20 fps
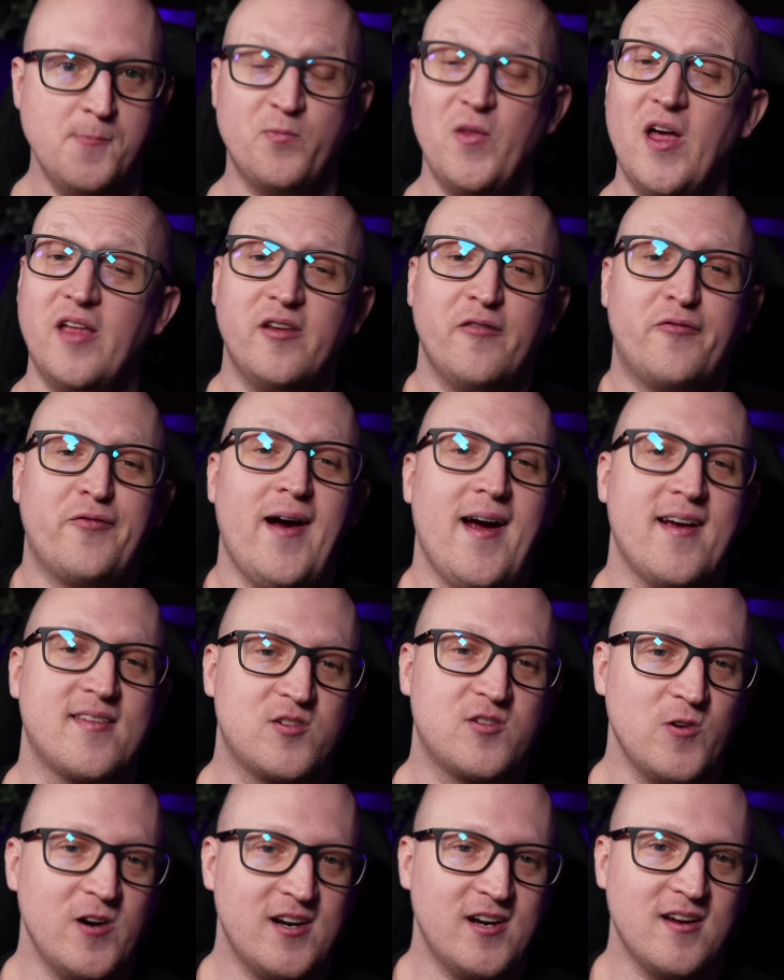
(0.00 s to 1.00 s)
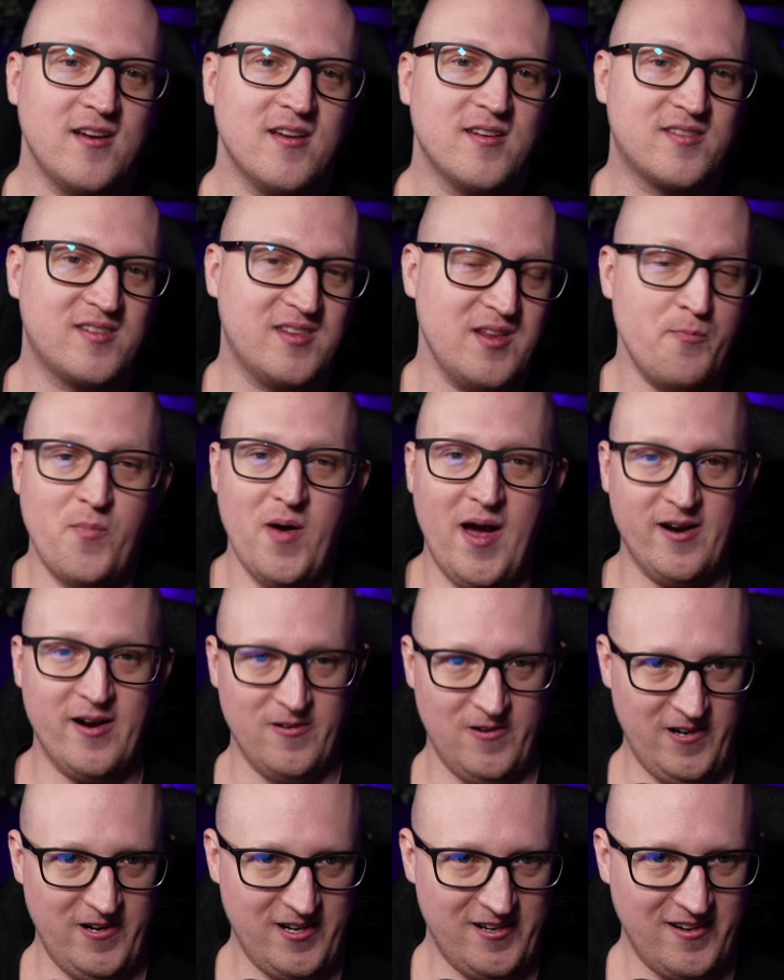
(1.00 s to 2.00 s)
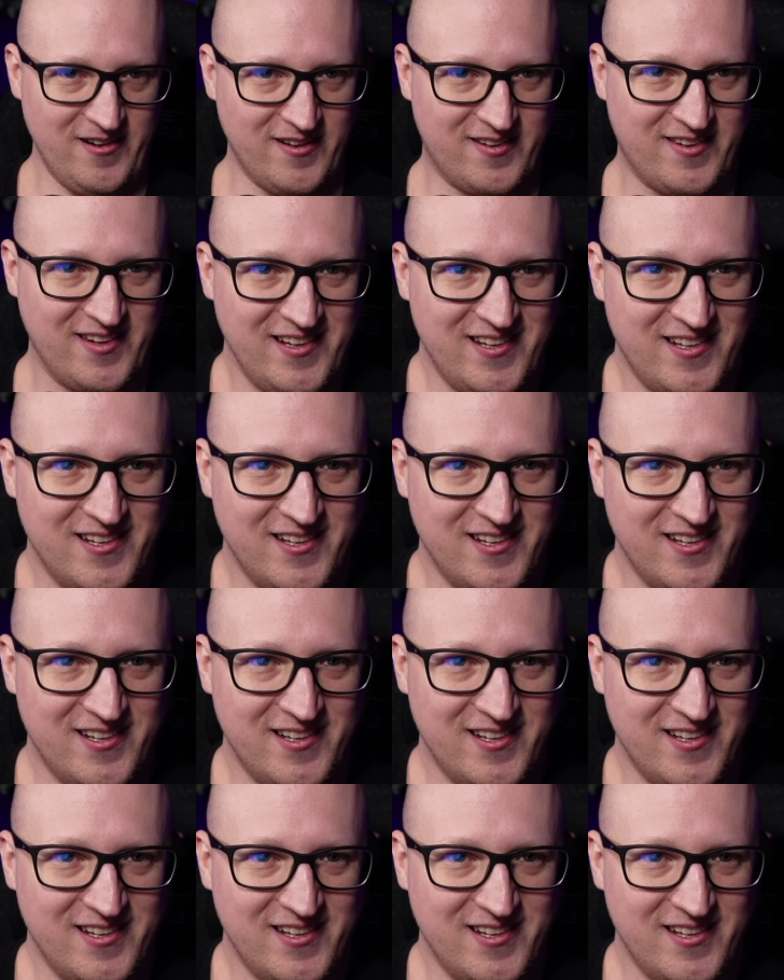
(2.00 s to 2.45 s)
And the faster it is, the better it is.